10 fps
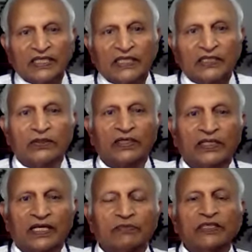You are
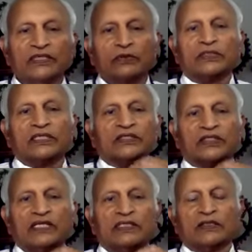coming to the
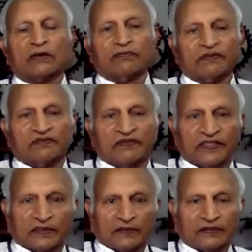center of a
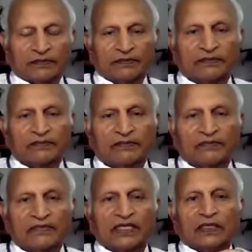wheel.
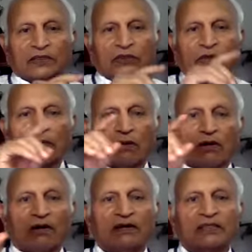So,
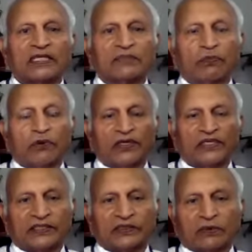all the
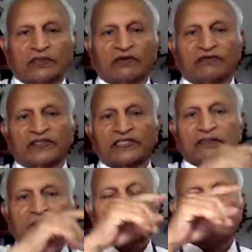points on the wheel
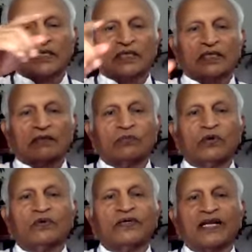
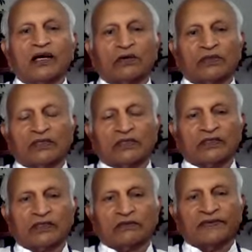move around
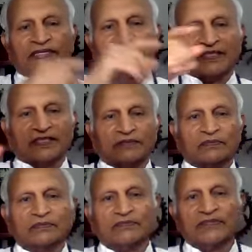quickly,
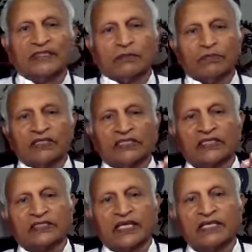but the
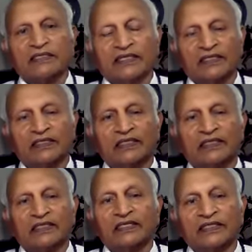center
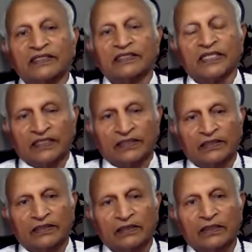doesn't change.
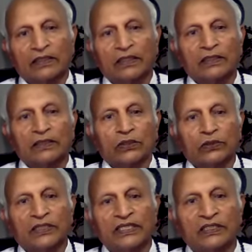So,
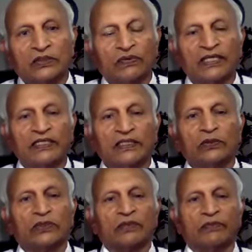this way you
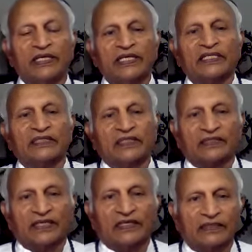remain at the
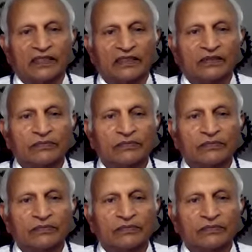center.